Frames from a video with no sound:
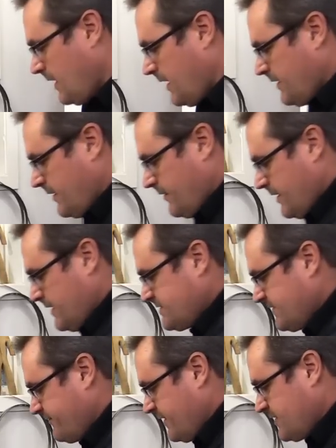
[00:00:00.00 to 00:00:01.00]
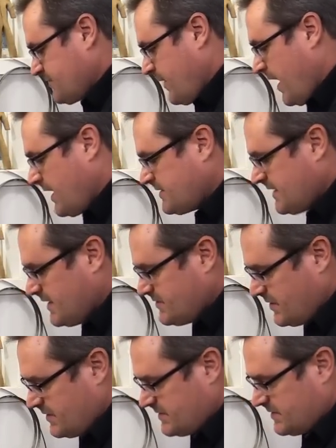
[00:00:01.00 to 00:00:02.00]
Well, here it is, the finished box. As
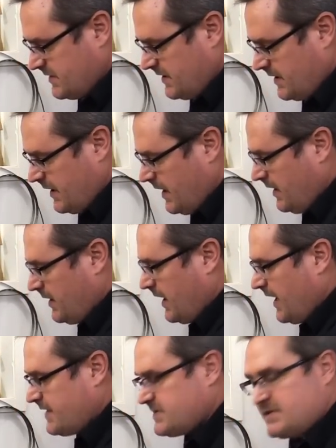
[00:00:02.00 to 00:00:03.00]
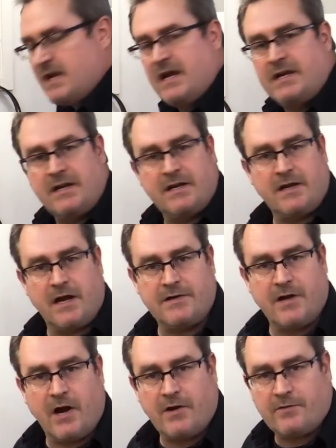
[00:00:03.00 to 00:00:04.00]
you can see, I stained it a
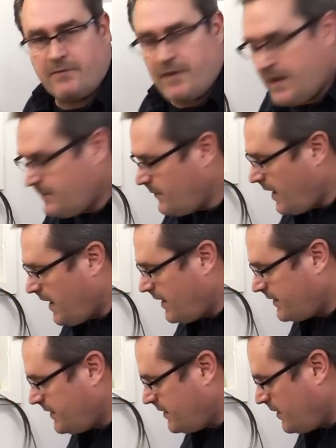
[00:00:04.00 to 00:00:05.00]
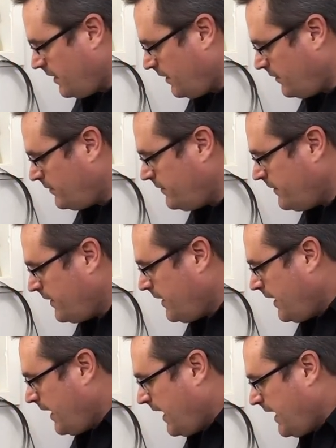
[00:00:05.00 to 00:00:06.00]
dark red mahogany color.
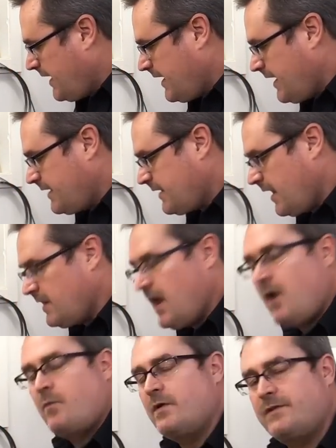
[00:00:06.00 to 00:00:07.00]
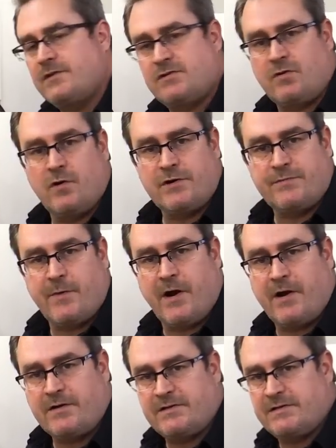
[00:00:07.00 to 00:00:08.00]
And along with the scorch
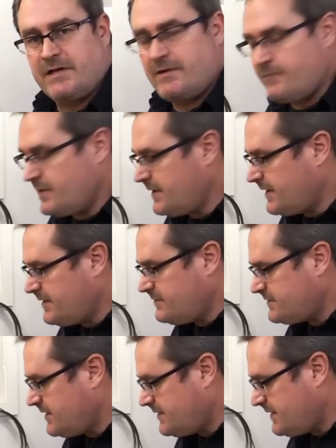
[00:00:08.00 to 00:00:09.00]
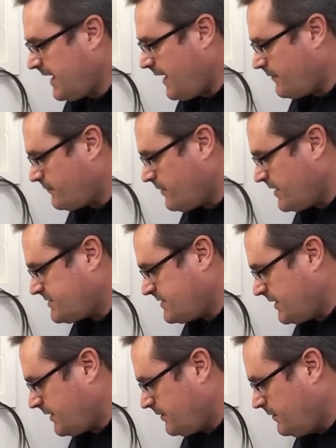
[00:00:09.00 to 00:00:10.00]
marks, it really gives it that
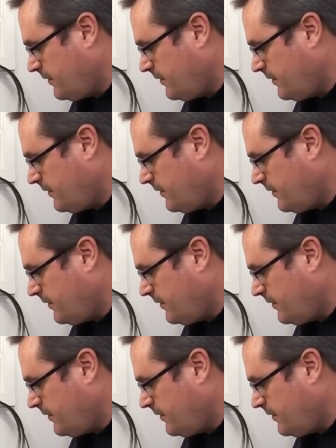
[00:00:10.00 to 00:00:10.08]
rustic